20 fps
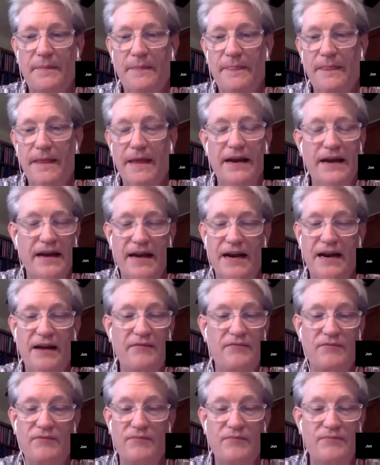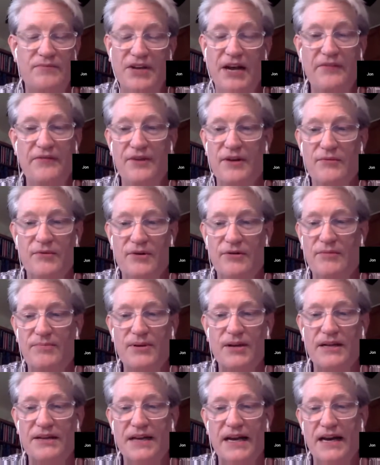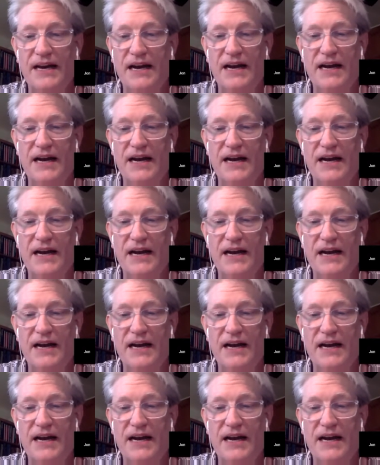And I definitely want to applaud that.